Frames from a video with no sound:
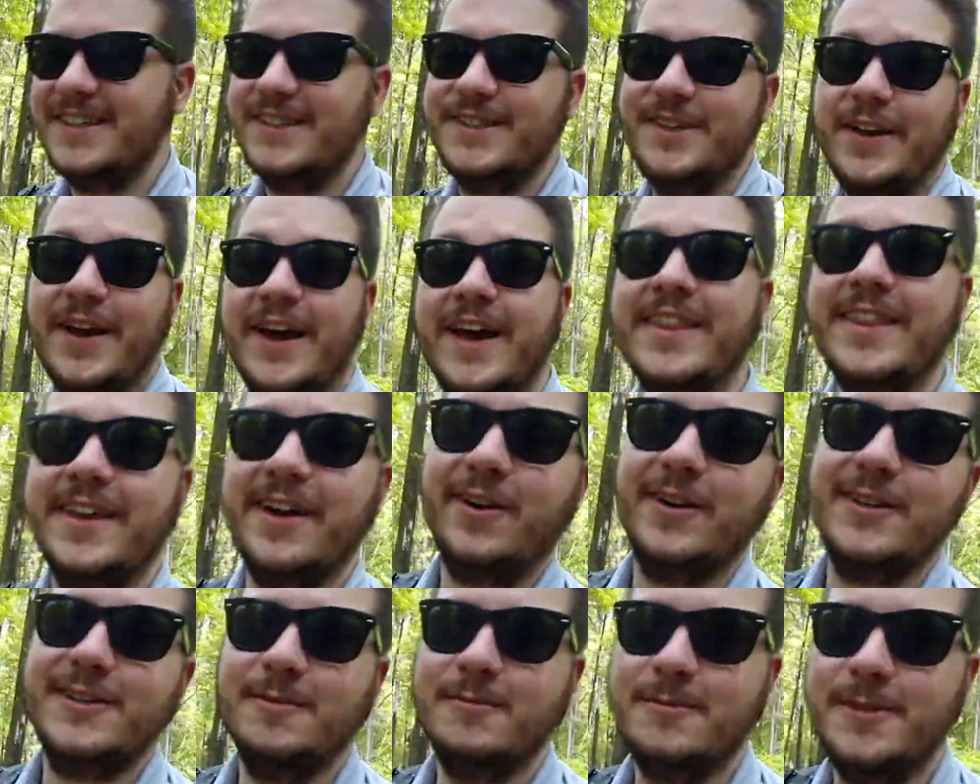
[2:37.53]
so yeah,
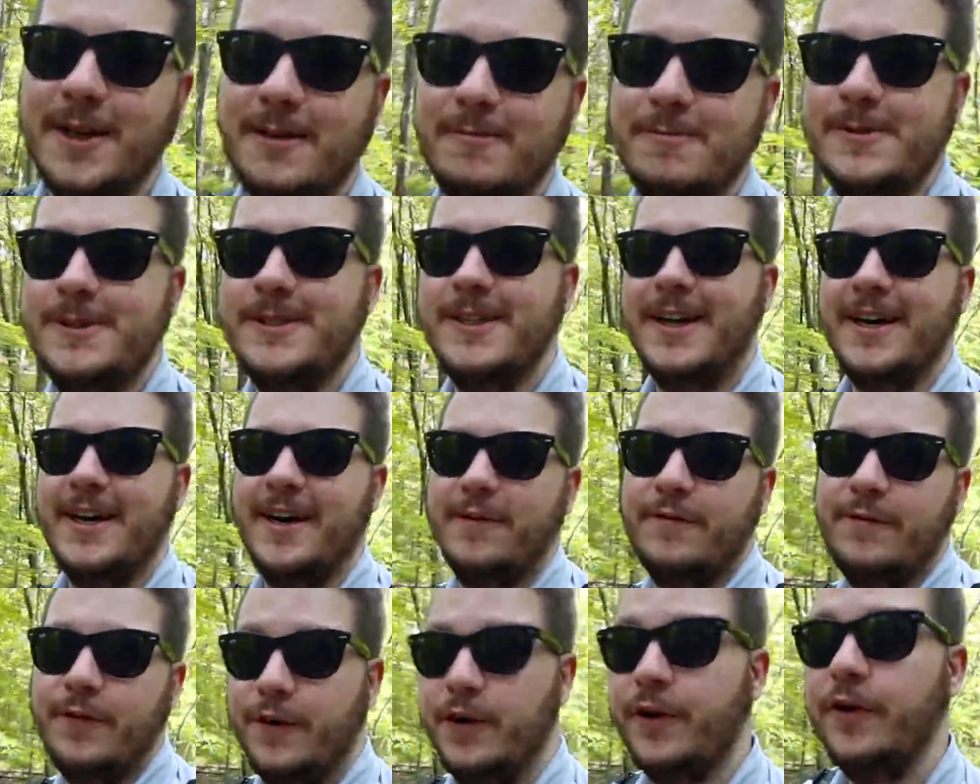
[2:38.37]
there are some tips
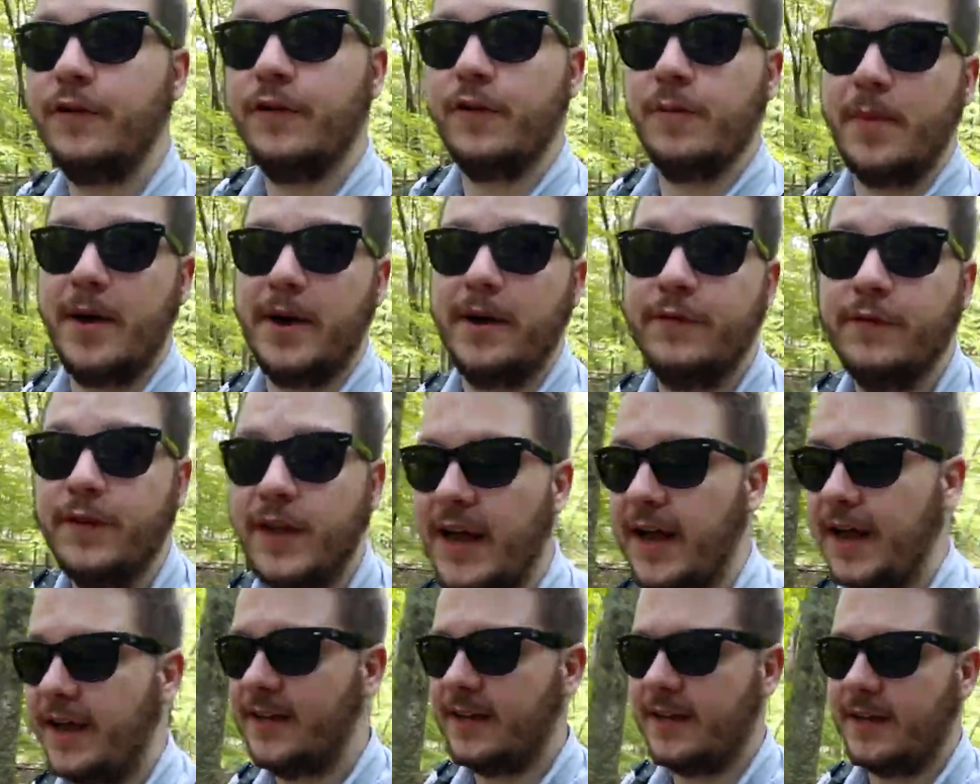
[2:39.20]
uh, for you for better
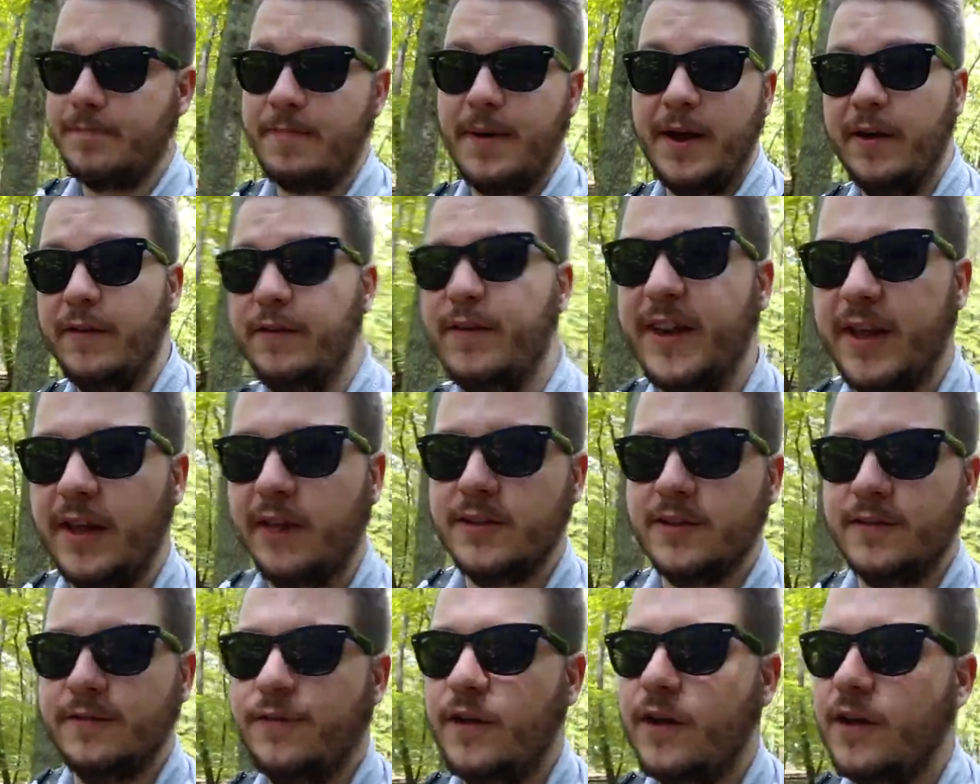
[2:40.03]
flying, to get better
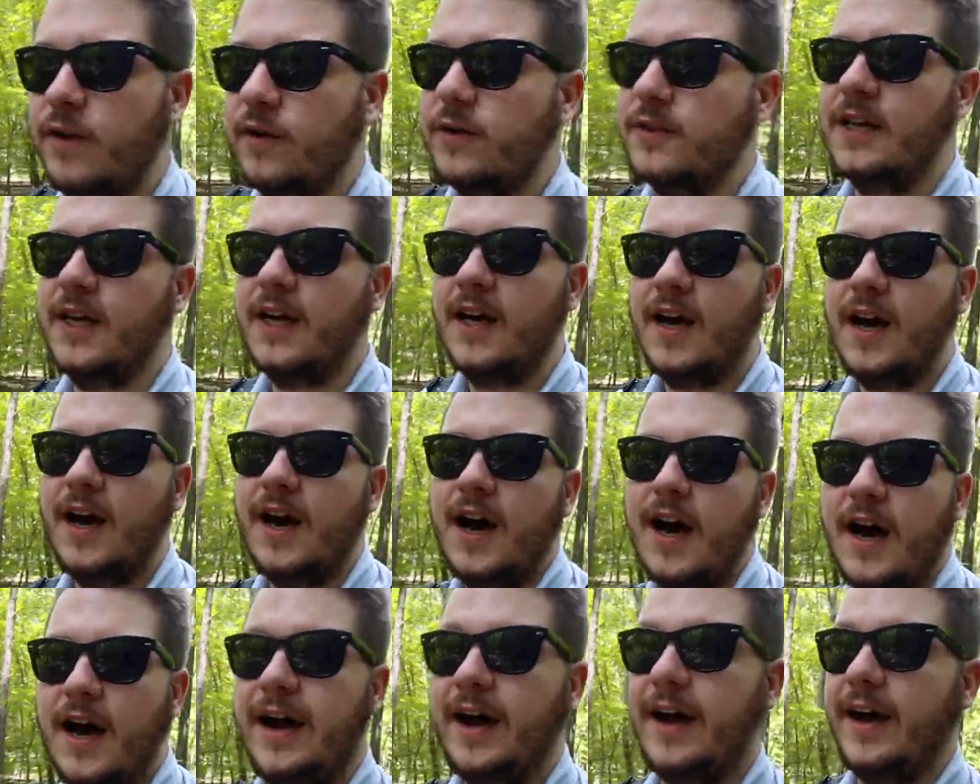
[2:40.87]
videos and photos.
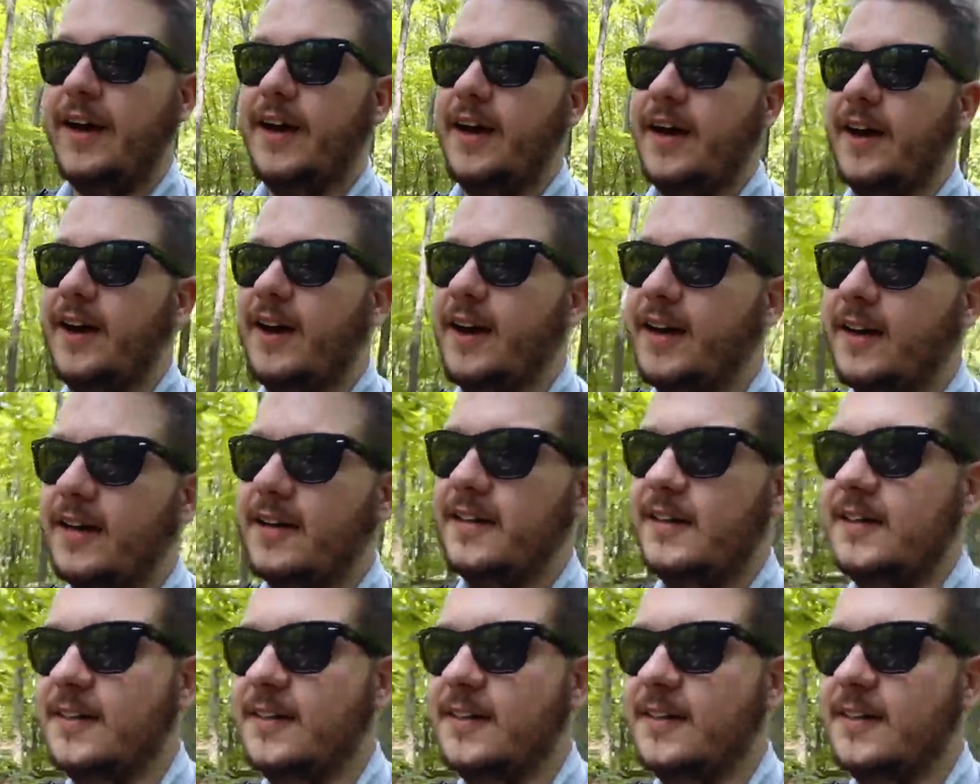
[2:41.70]
I uh,